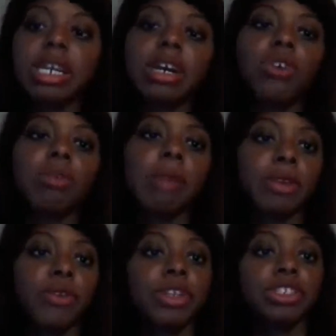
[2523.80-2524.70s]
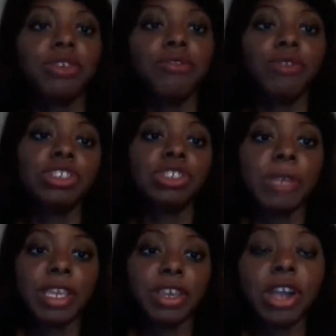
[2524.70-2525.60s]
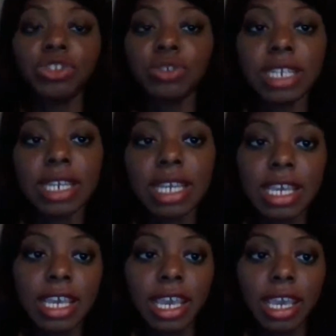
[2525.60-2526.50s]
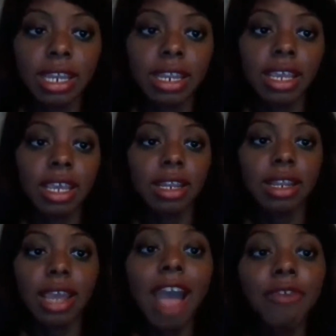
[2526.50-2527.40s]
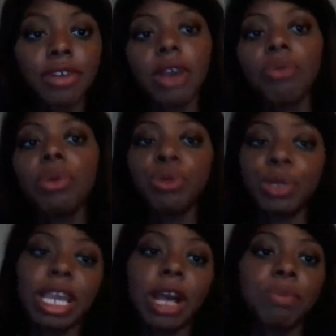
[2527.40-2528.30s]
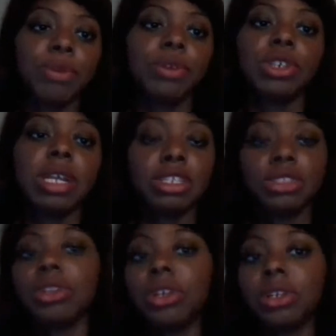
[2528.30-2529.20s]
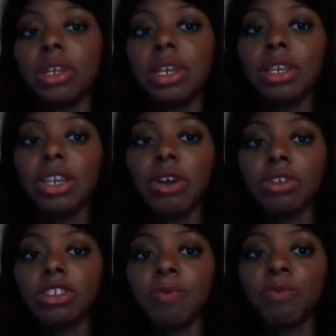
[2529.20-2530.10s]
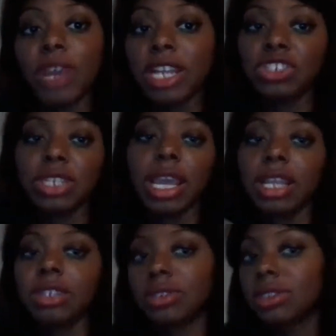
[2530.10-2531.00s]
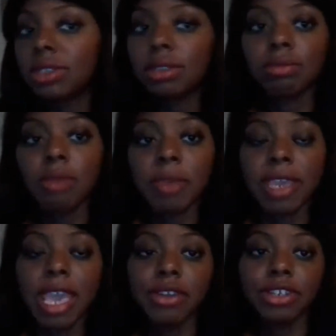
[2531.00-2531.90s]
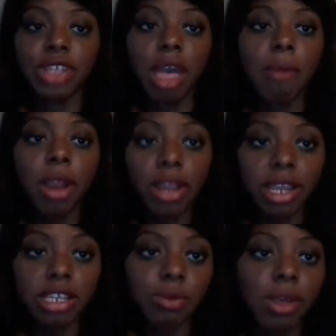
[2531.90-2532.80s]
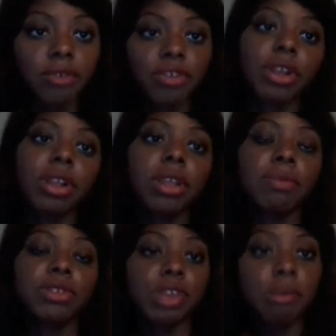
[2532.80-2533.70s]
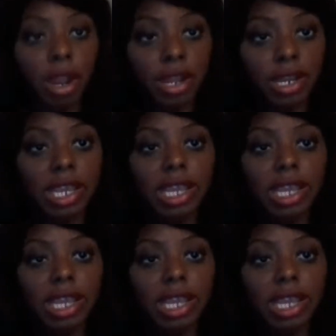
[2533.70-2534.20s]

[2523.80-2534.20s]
or maybe going to a French-speaking country in Africa will really help you to at least learn some French and maybe cater to that market as well if you're pursuing marketing.